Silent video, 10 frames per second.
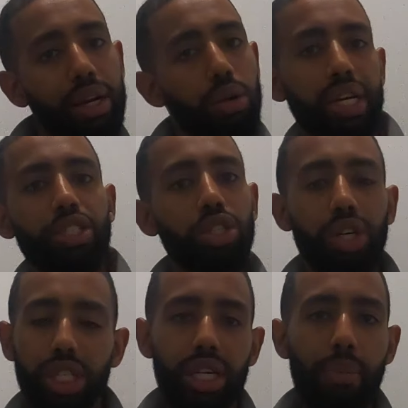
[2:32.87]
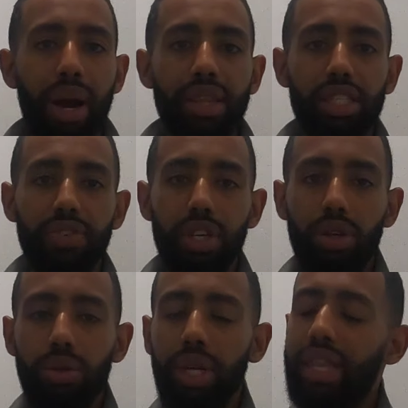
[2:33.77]
little introduction about this
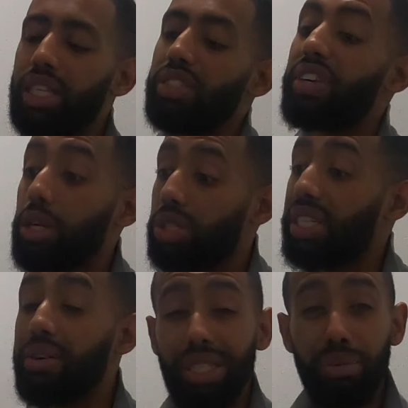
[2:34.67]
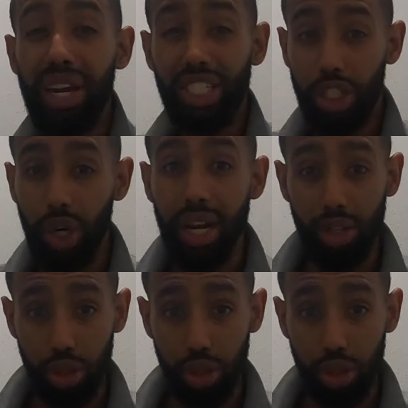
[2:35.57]
video and these video series I'm gonna actually try to